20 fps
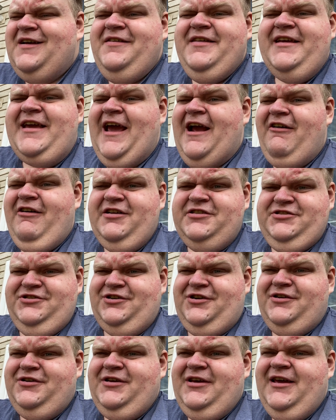a
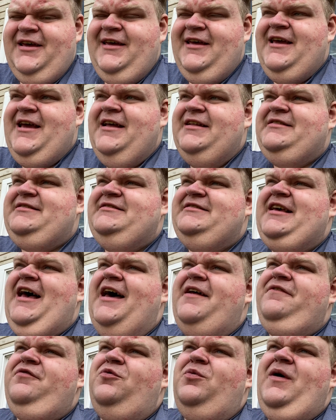character it's
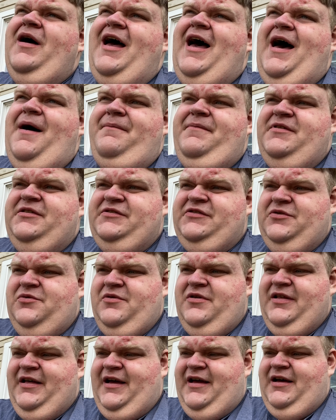sad for what happened to
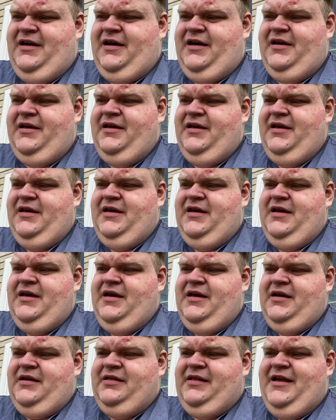Glenn, uh,
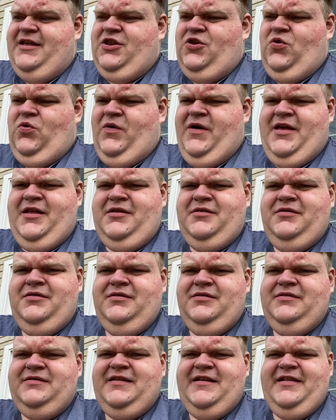Glenn Quinn.
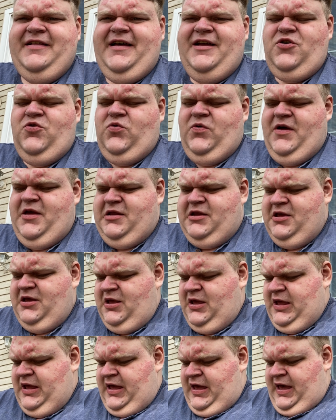I think Glenn Quinn,
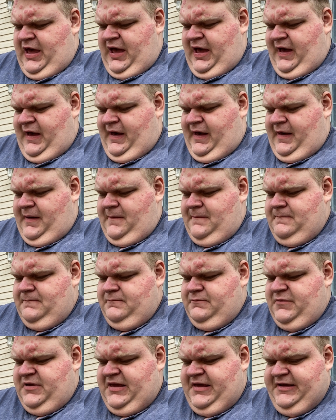uh,
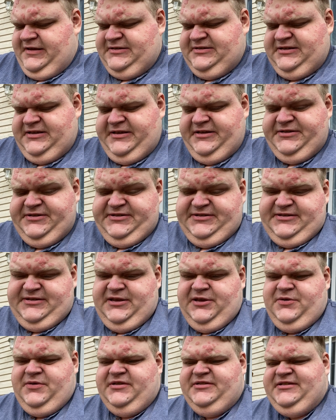because he just
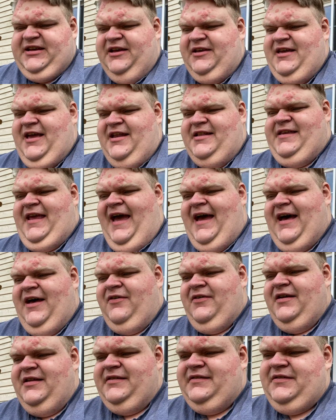you could tell he had
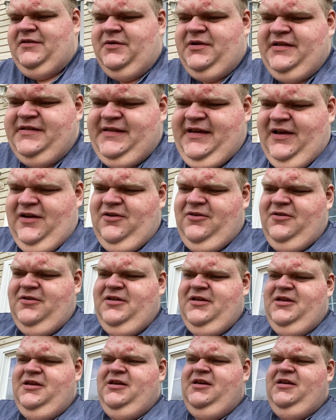talent. You could tell
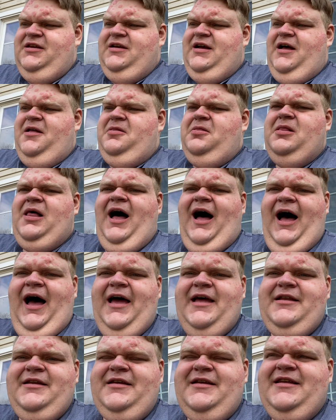a
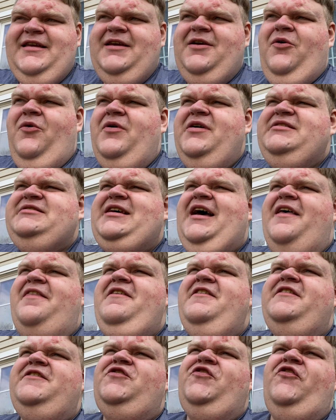lot, and he always had
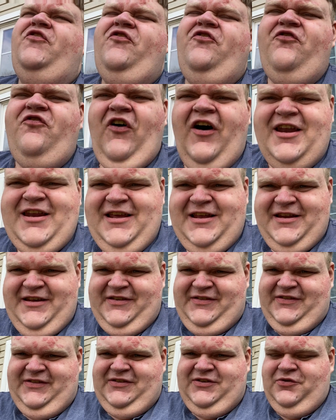this
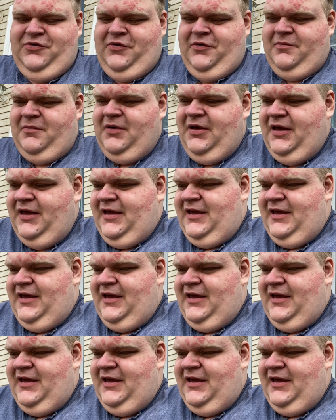funniness to him.